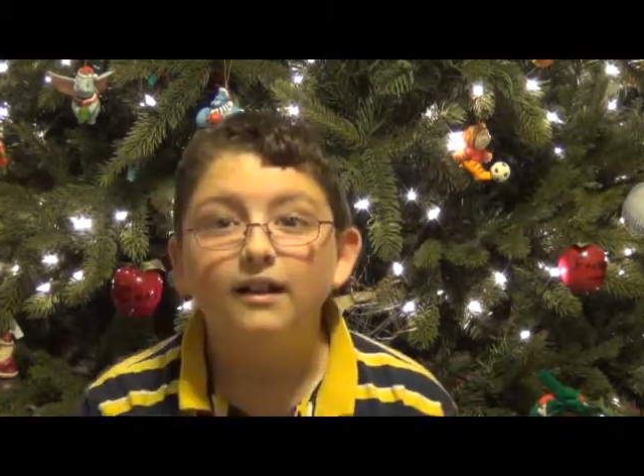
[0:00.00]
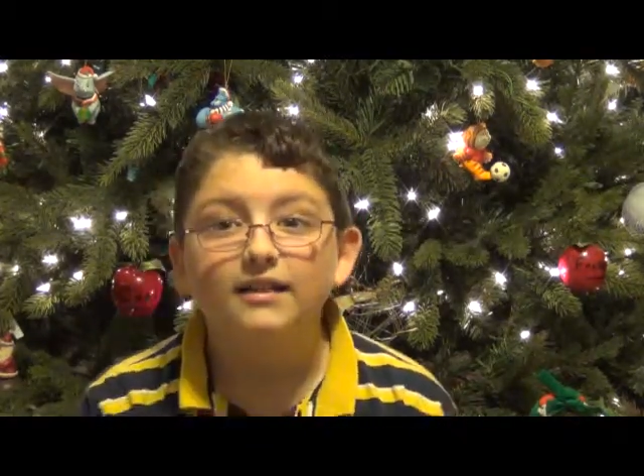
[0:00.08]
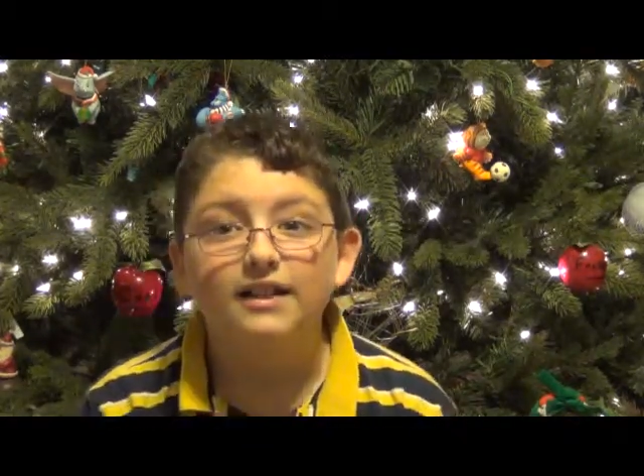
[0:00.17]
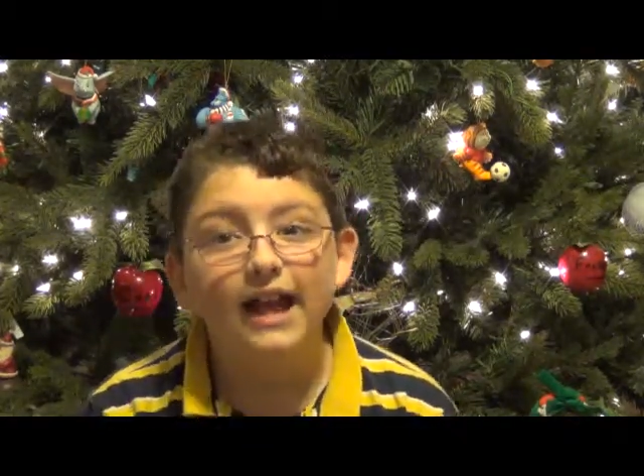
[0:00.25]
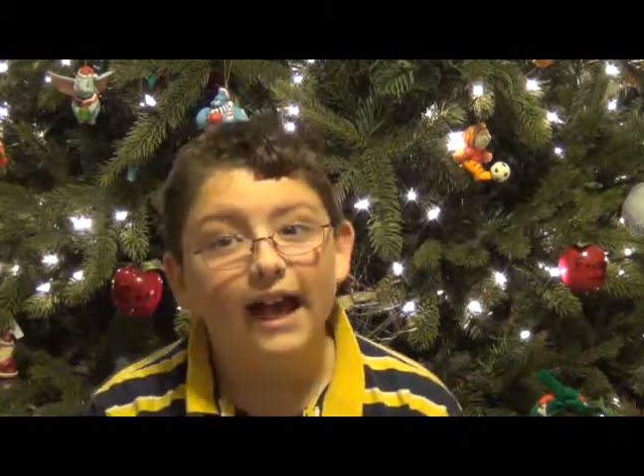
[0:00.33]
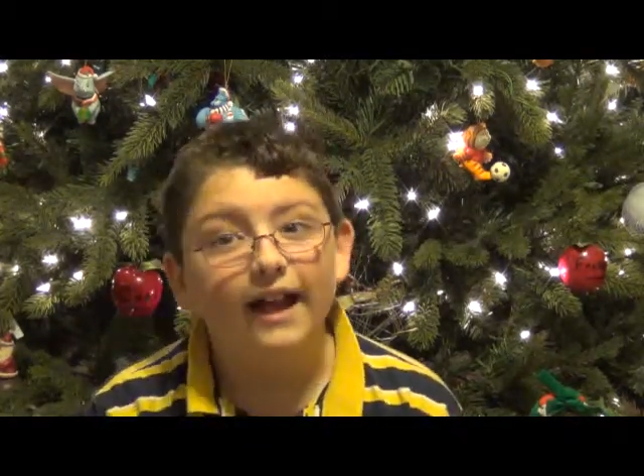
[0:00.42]

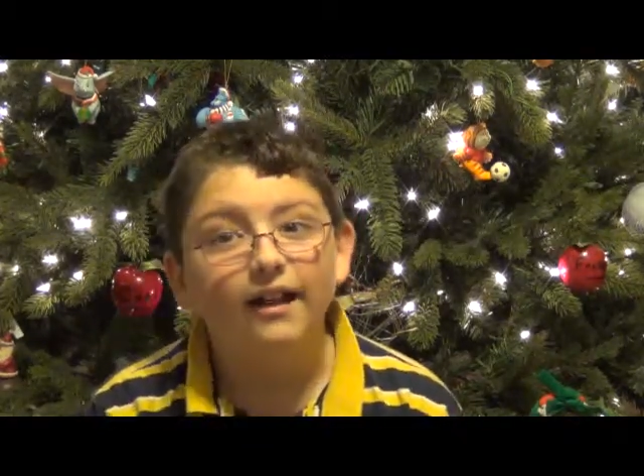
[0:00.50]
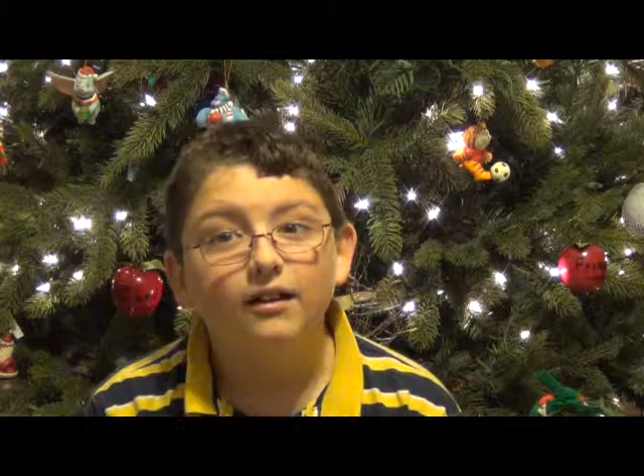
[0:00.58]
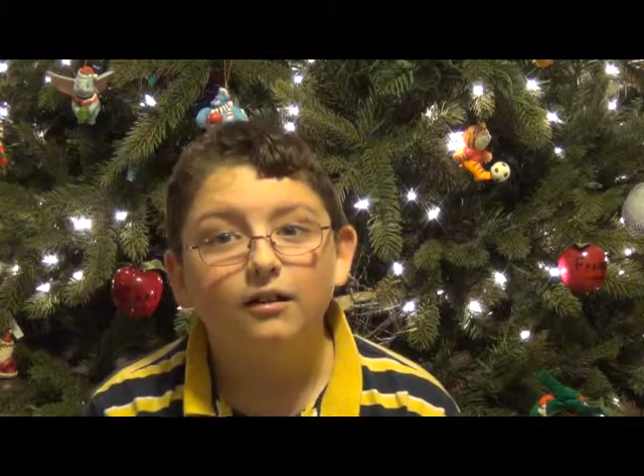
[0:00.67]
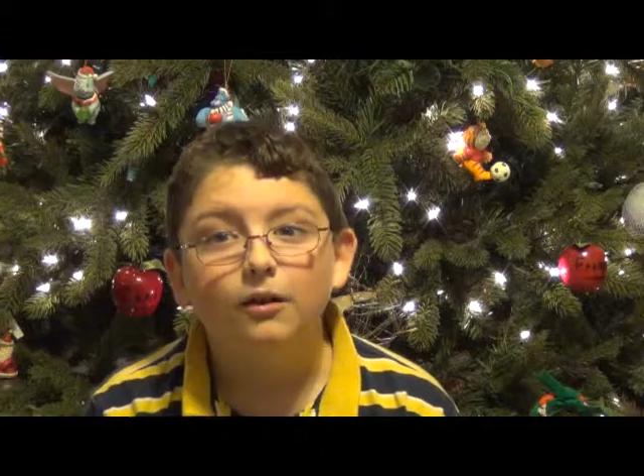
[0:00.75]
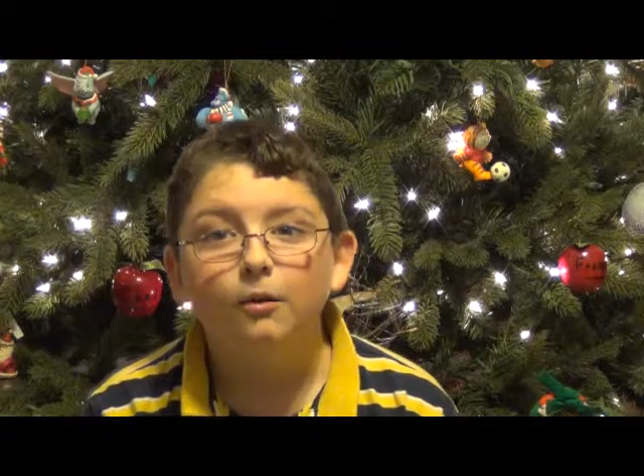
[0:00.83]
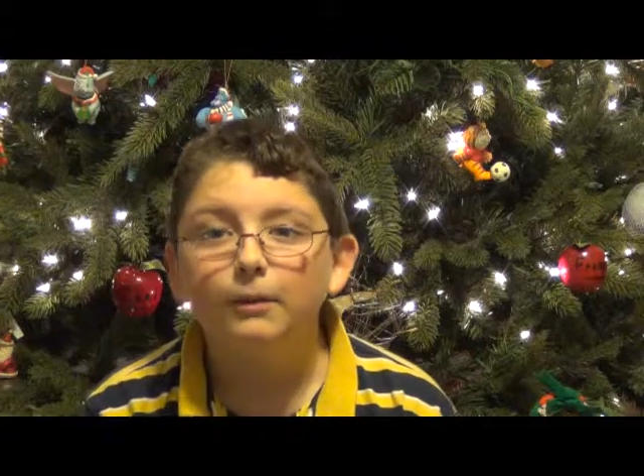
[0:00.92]
Today,
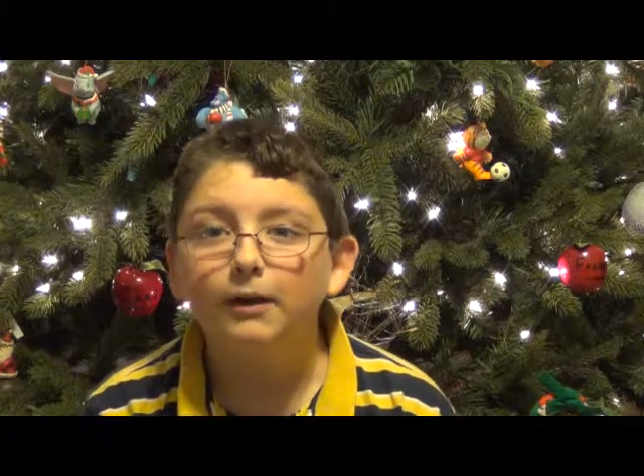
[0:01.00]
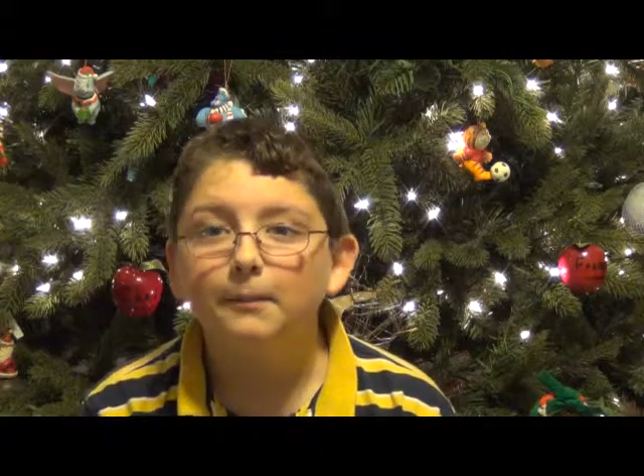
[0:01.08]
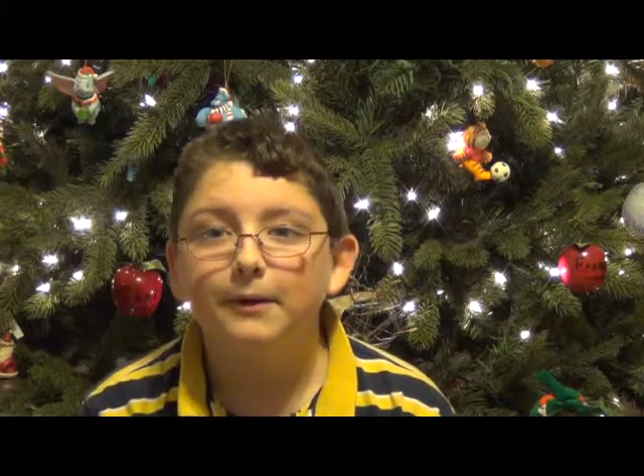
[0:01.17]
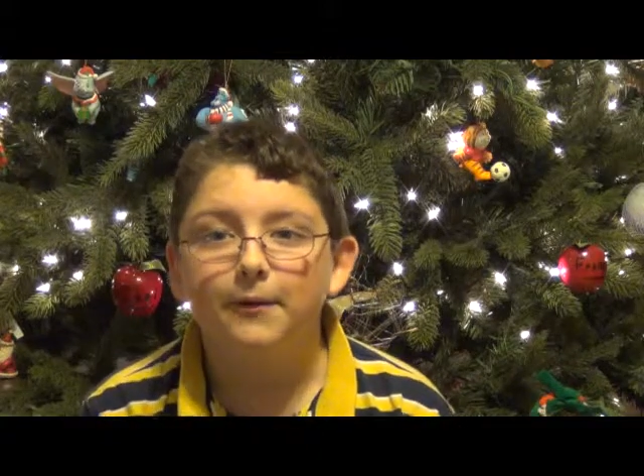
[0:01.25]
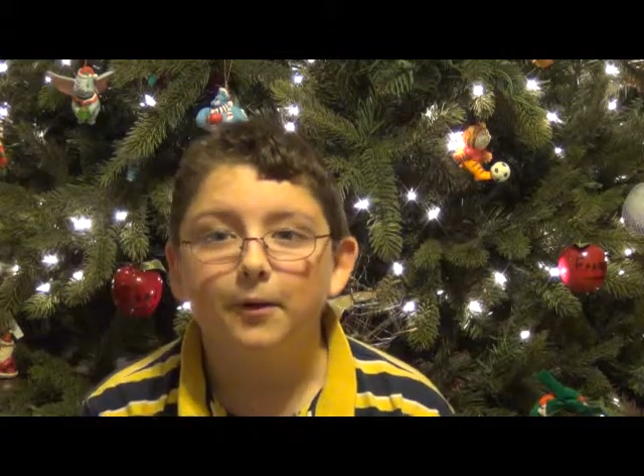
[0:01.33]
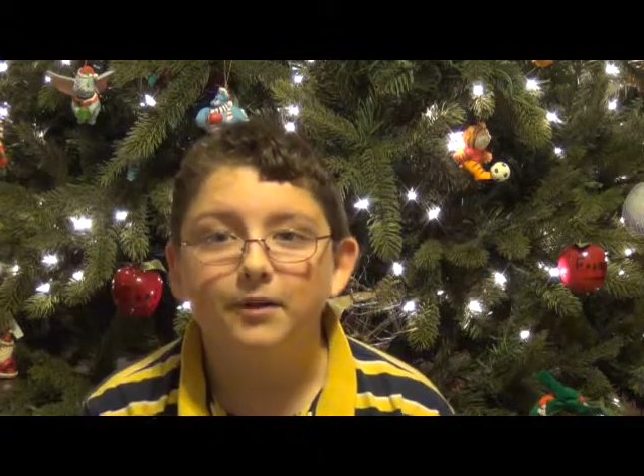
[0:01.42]
we'll be
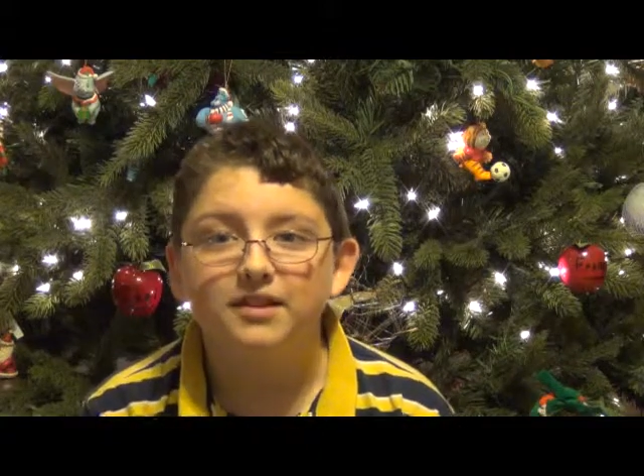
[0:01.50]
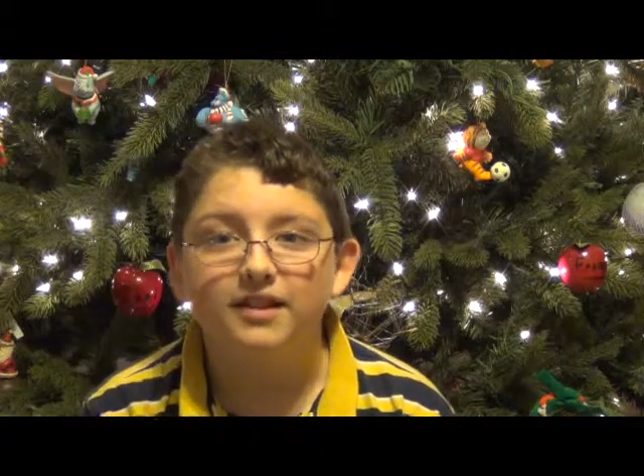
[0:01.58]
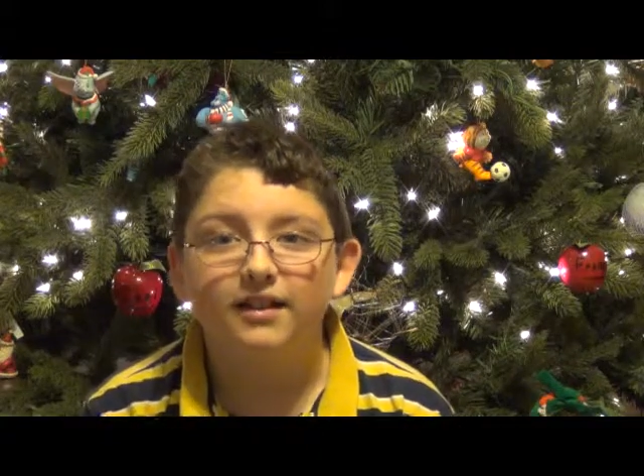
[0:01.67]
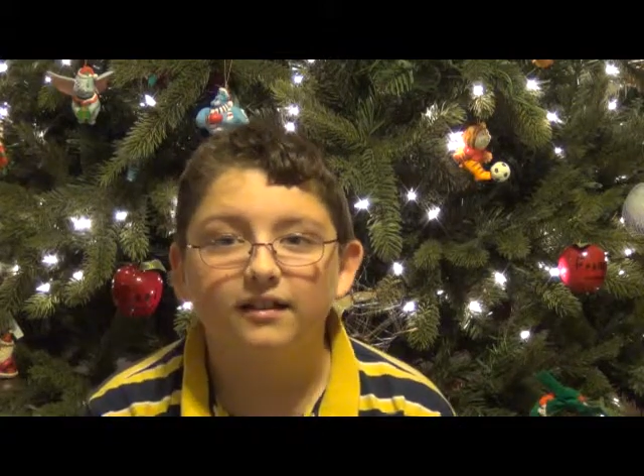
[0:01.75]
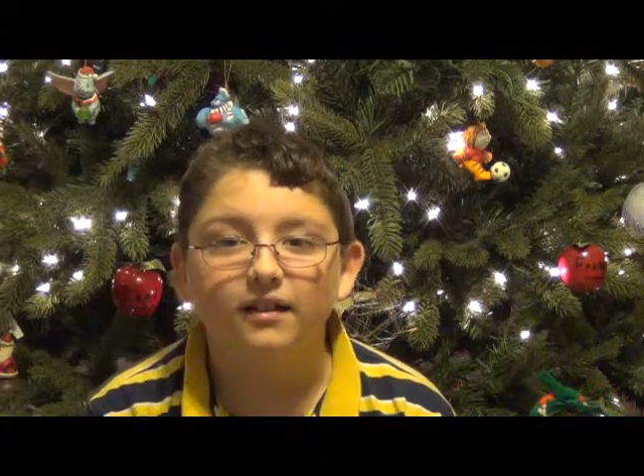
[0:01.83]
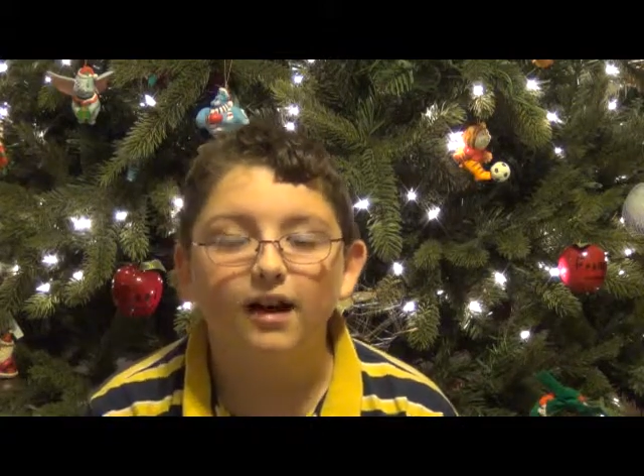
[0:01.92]
focusing